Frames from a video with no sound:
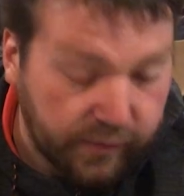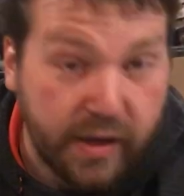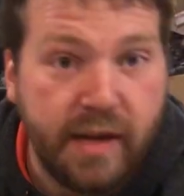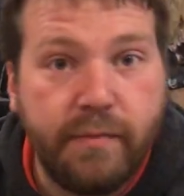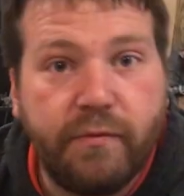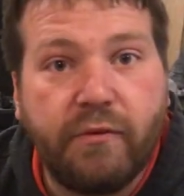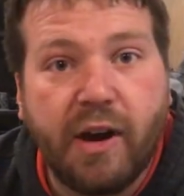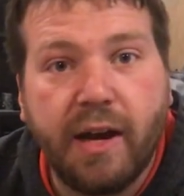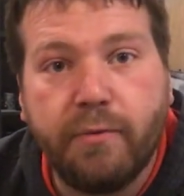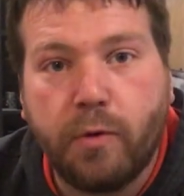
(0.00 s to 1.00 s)
for him
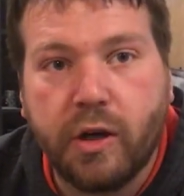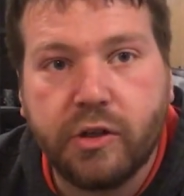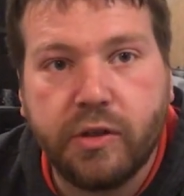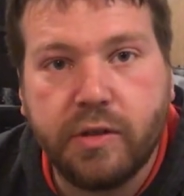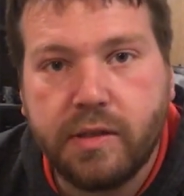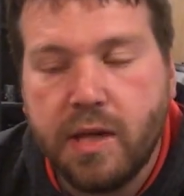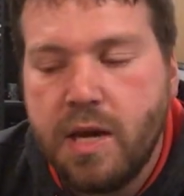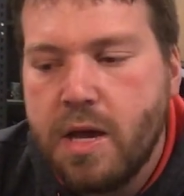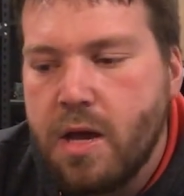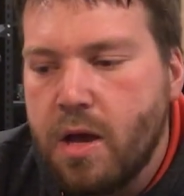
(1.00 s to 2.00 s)
5 washers,
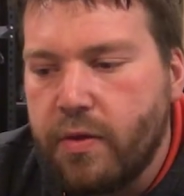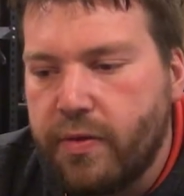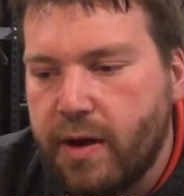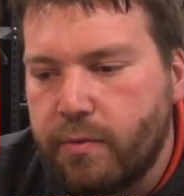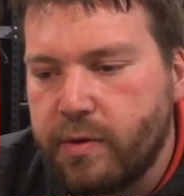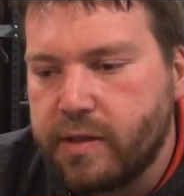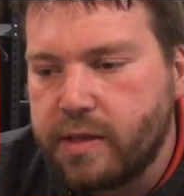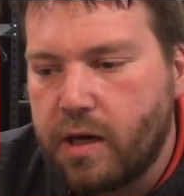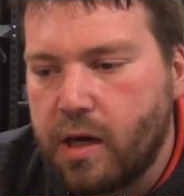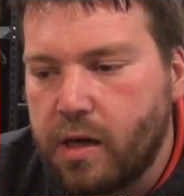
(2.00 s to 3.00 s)
that was
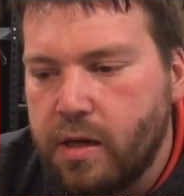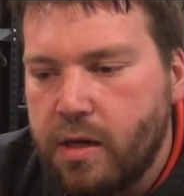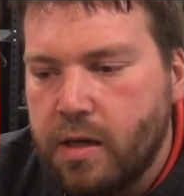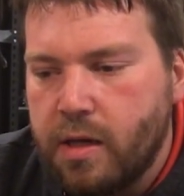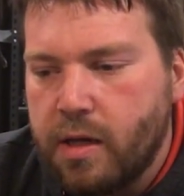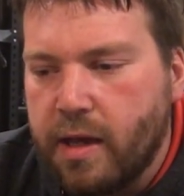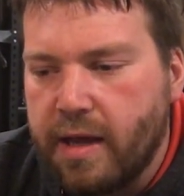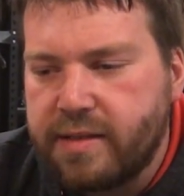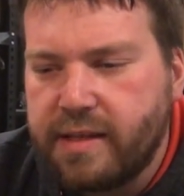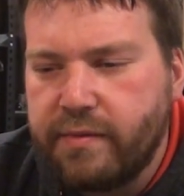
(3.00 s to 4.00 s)
at
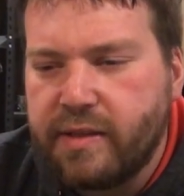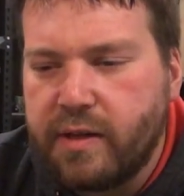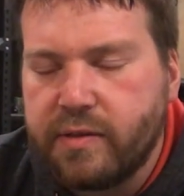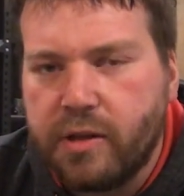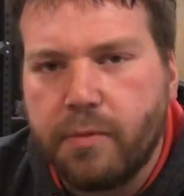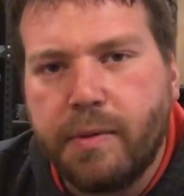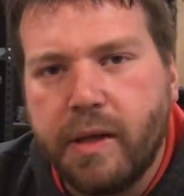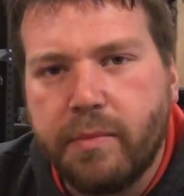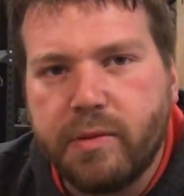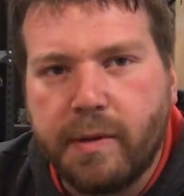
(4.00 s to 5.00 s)
7,000
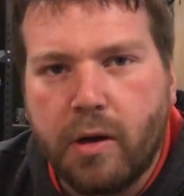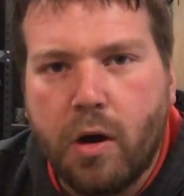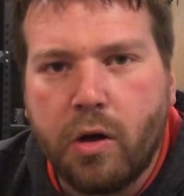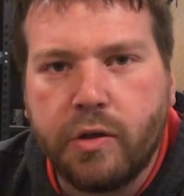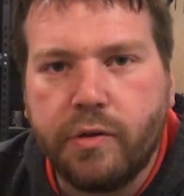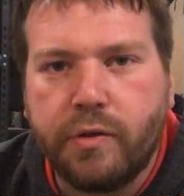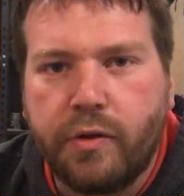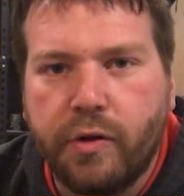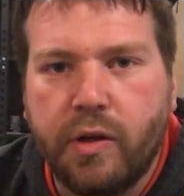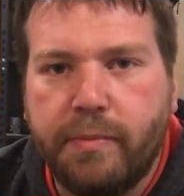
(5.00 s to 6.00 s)
RPM was about
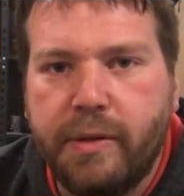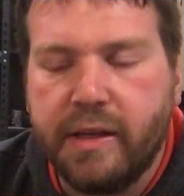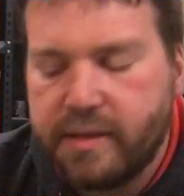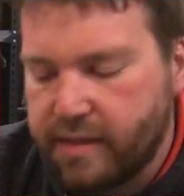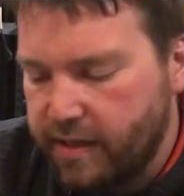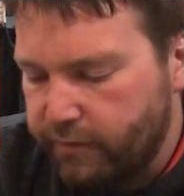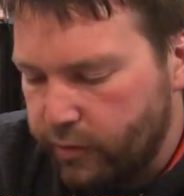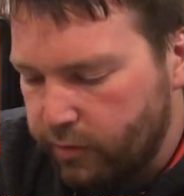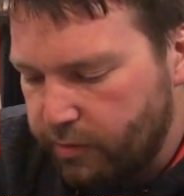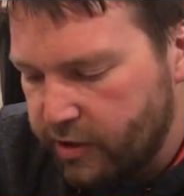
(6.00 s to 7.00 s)
130 PSI of
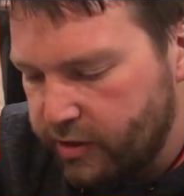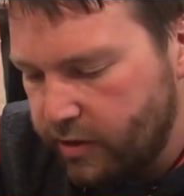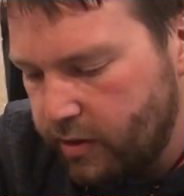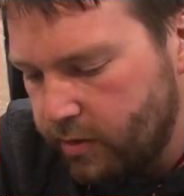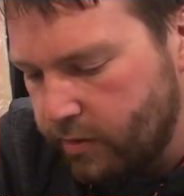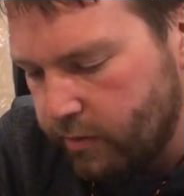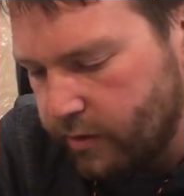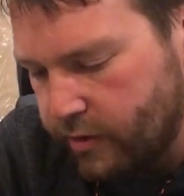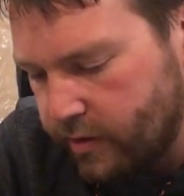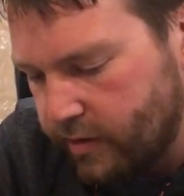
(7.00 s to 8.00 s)
oil pressure,
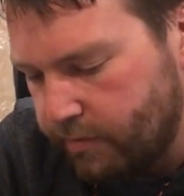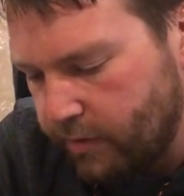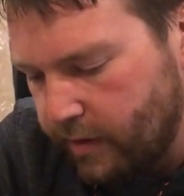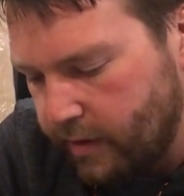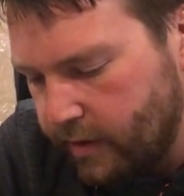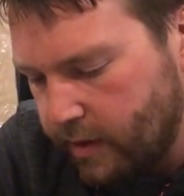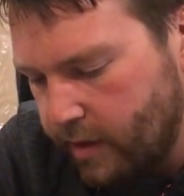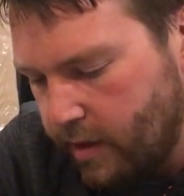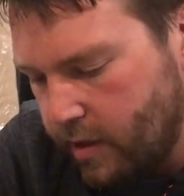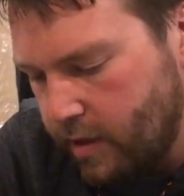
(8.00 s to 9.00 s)
which is pretty
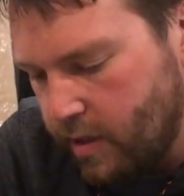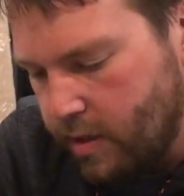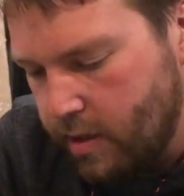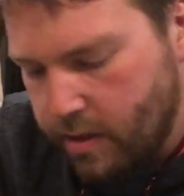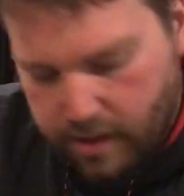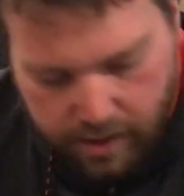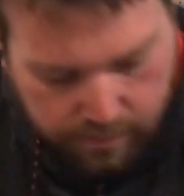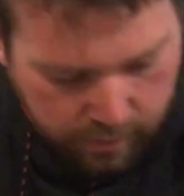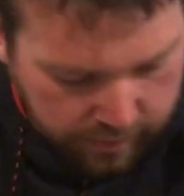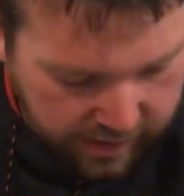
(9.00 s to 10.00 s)
good.
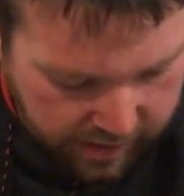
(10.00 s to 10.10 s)
And what we